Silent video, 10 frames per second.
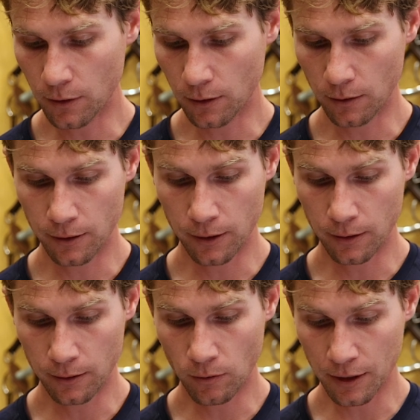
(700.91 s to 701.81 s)

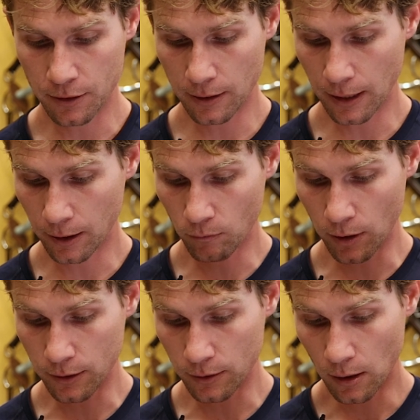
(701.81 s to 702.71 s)
your question, Kelly,
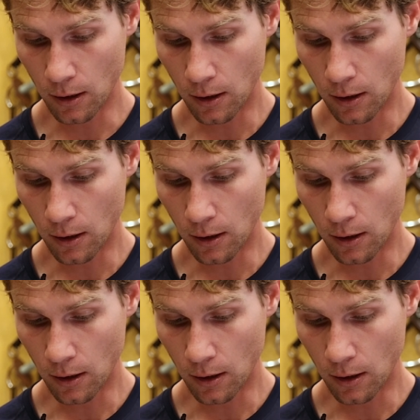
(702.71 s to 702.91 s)
was